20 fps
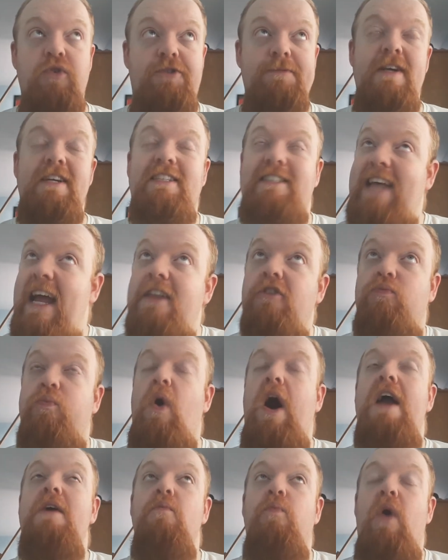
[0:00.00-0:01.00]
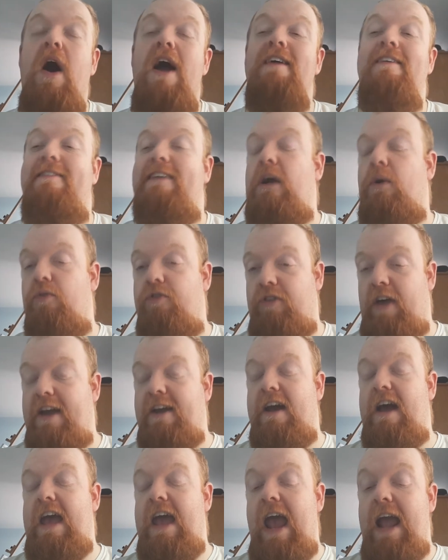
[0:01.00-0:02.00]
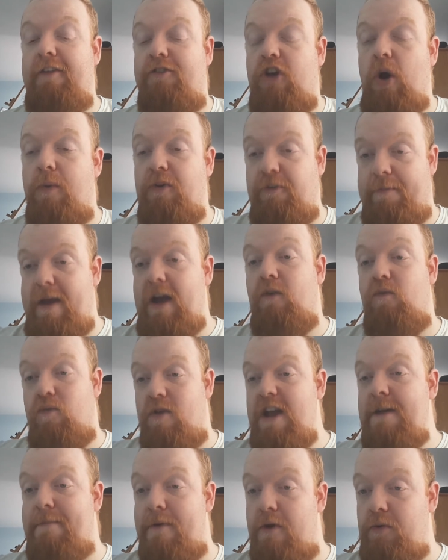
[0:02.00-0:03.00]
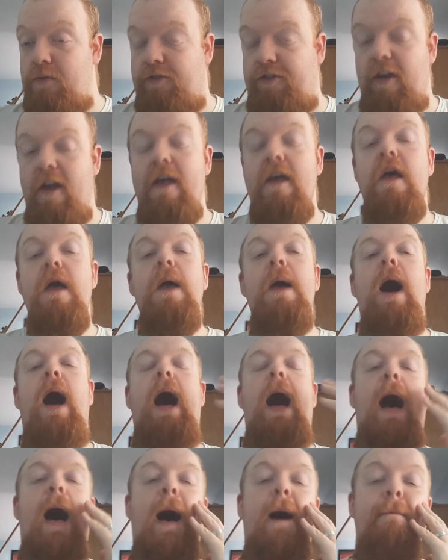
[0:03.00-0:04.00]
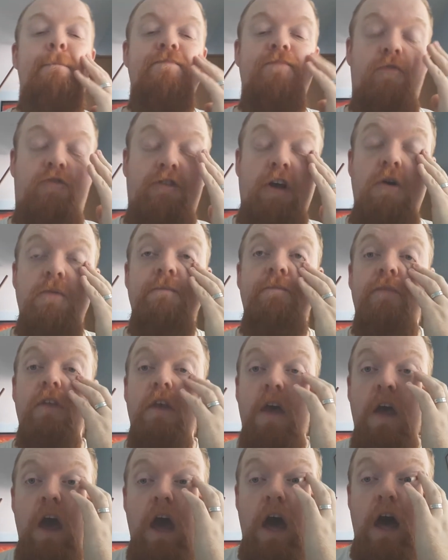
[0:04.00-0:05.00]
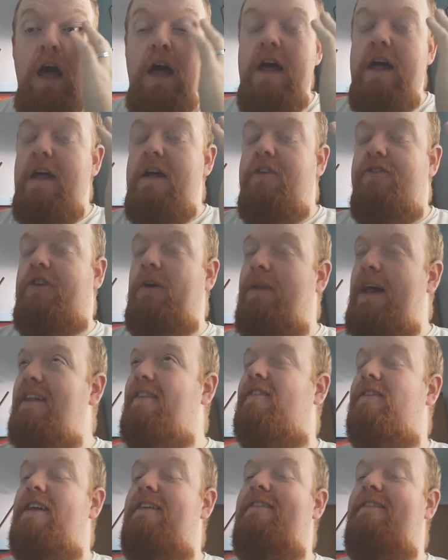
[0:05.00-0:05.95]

makes sense why it sounds like it's going to be a reboot. So let's